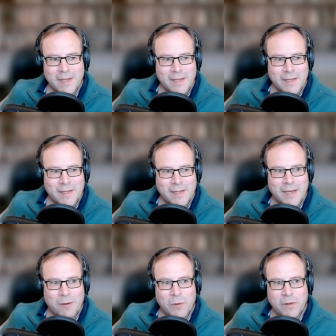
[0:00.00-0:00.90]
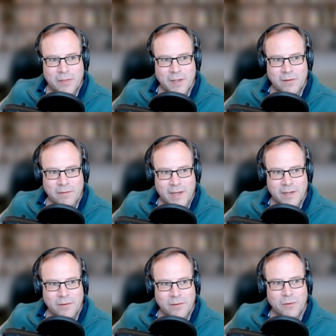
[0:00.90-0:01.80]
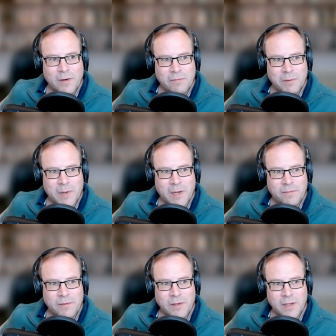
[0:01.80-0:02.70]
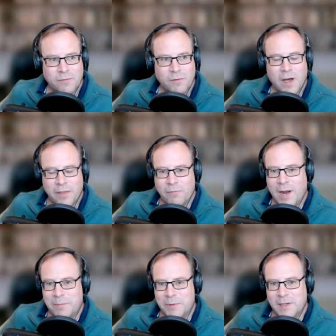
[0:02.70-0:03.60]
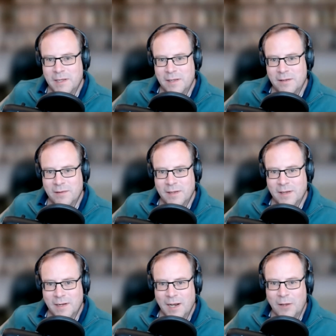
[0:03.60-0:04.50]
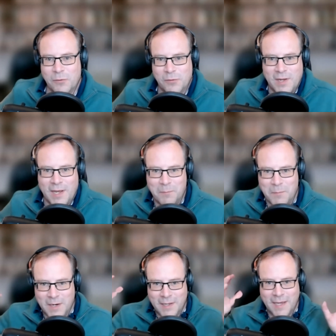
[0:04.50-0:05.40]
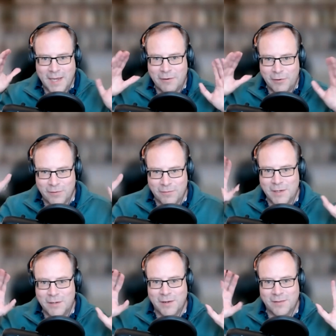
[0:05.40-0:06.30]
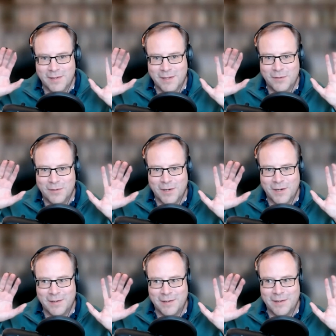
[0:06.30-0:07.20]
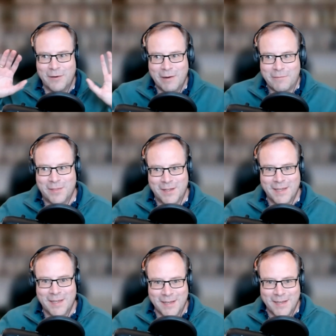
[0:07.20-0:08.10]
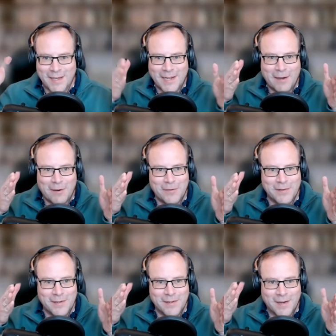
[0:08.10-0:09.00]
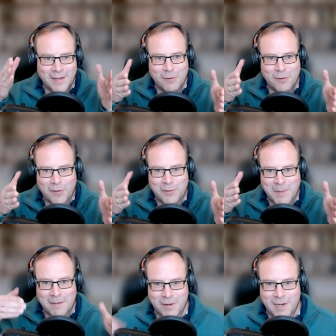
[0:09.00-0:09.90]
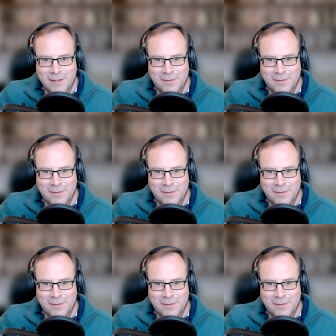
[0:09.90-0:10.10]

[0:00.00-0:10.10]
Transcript: yeah, one of the things I've had to do over the past few years rather rapidly is kind of close down my areas of interest. I used to try and know everything, and now I know a lot about very little